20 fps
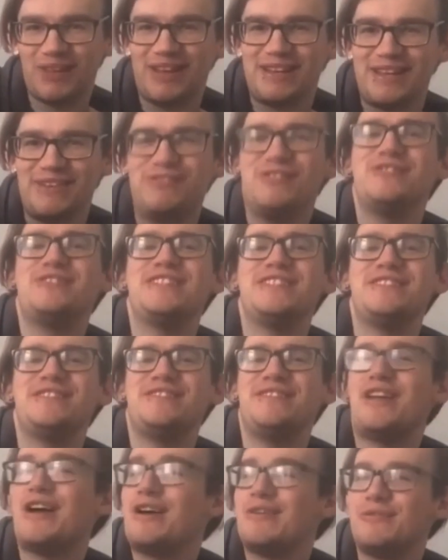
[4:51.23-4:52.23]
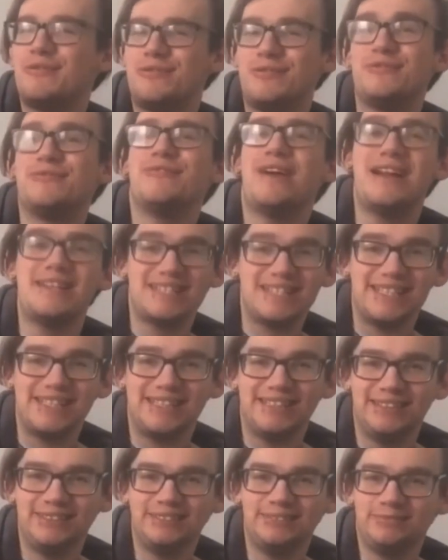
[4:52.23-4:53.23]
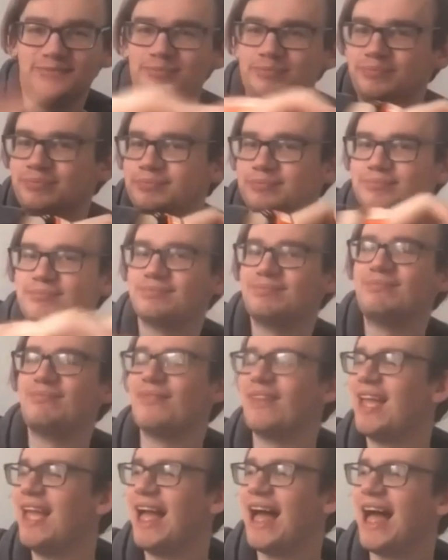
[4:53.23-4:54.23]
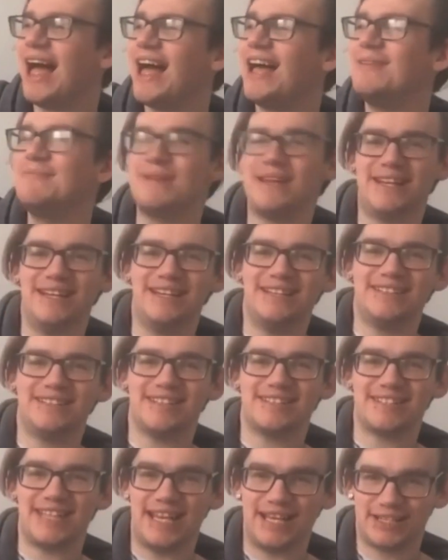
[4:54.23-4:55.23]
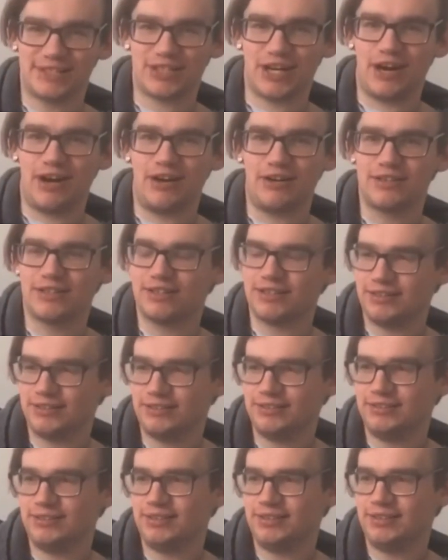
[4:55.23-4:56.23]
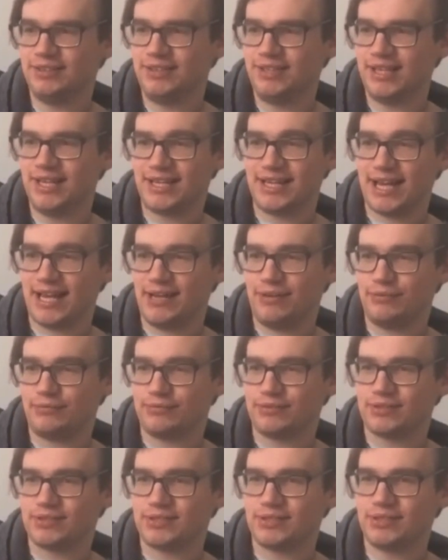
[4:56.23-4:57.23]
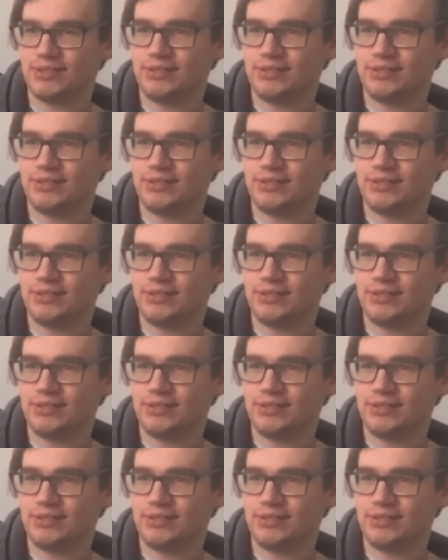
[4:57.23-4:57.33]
and if you didn't know already, I made a TikTok account